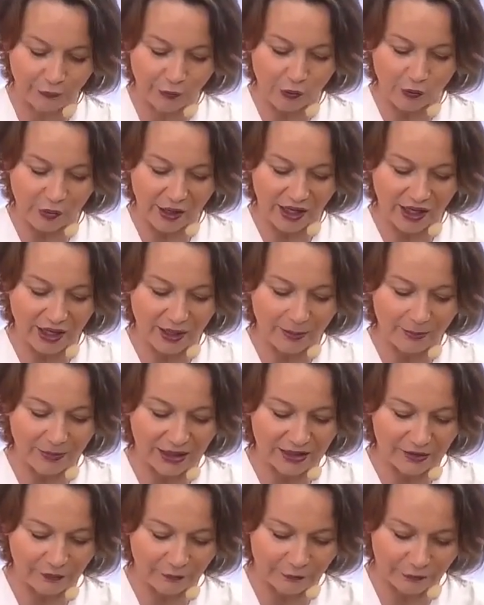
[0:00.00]
4
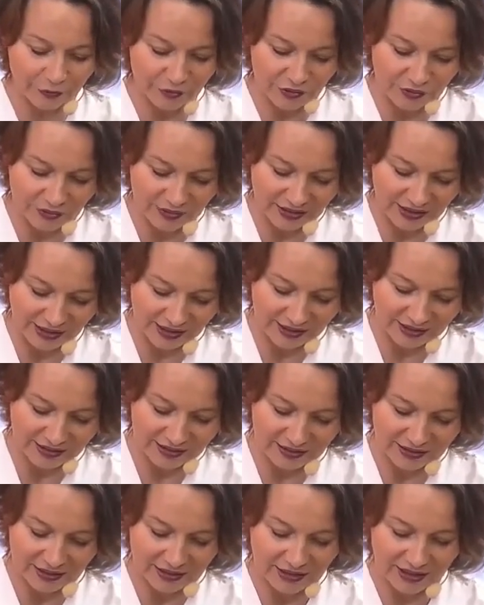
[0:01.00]
ml for the
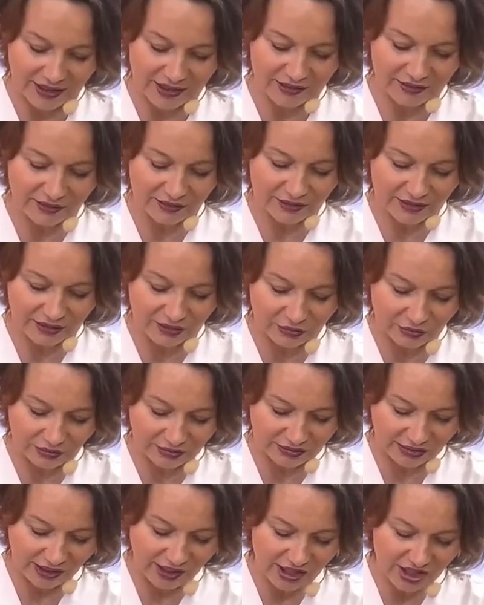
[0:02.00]
neck and the
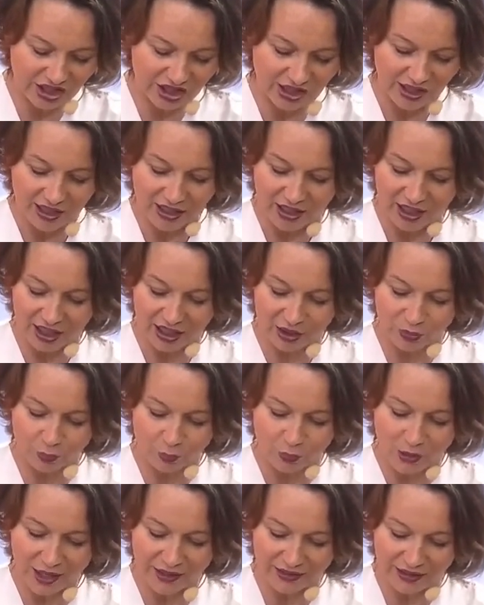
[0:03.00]
décolletage, and
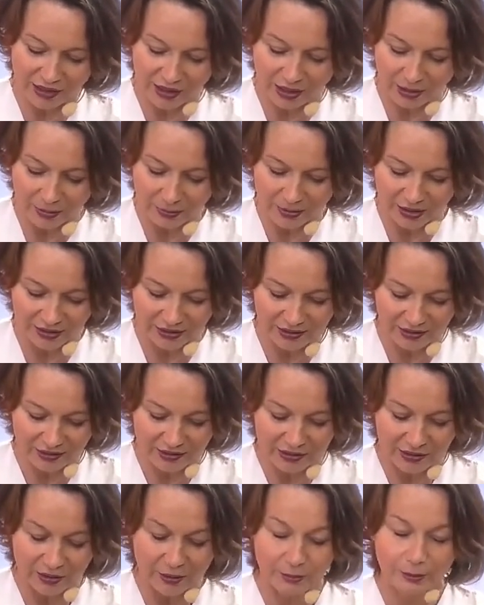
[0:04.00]
1 ml
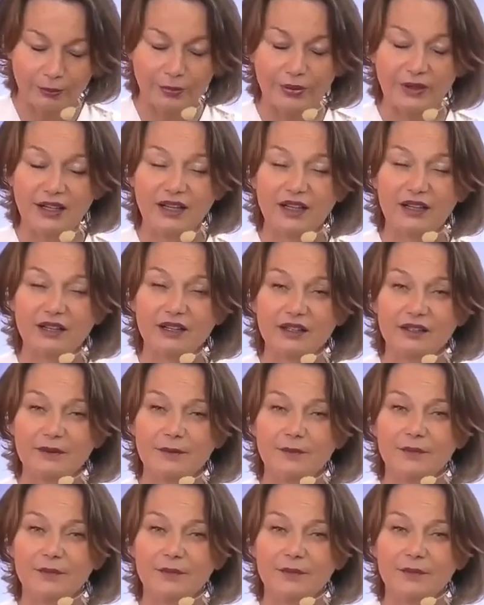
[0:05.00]
per